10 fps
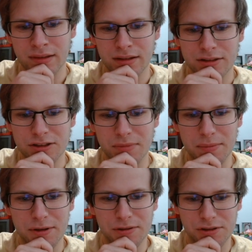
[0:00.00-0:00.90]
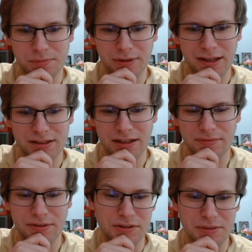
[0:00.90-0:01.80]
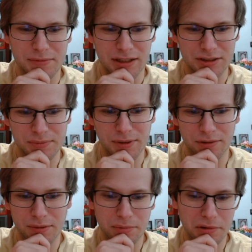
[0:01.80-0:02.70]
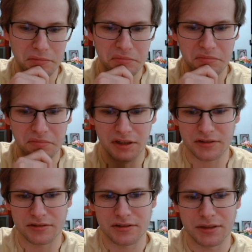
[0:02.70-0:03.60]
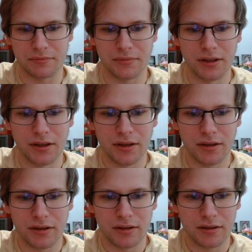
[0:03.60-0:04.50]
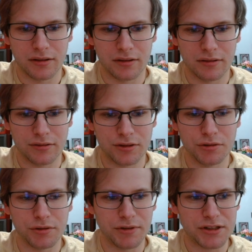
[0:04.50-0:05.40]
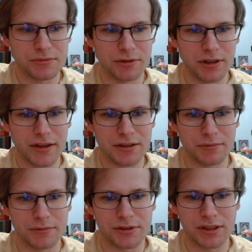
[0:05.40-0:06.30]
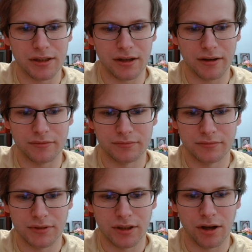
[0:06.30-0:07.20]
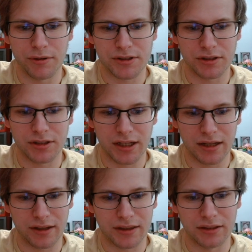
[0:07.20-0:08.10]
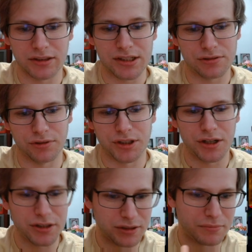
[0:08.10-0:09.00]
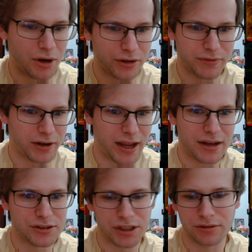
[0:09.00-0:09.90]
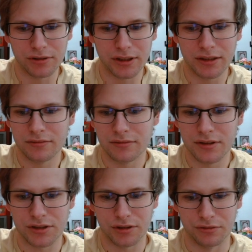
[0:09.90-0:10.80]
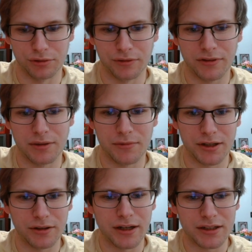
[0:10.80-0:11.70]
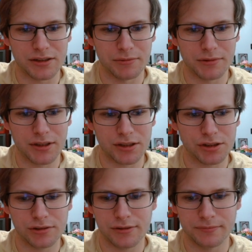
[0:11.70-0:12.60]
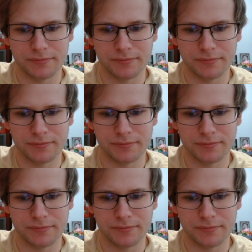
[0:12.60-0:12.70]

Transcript: So maybe you just play it safe and you send back the Spirit Reaper. That doesn't seem too unreasonable, and that's what we'll see there. Always good to get like the least redundant part of their hand, generally. Is a good rule of thumb when you're hitting someone with Dust Shoot.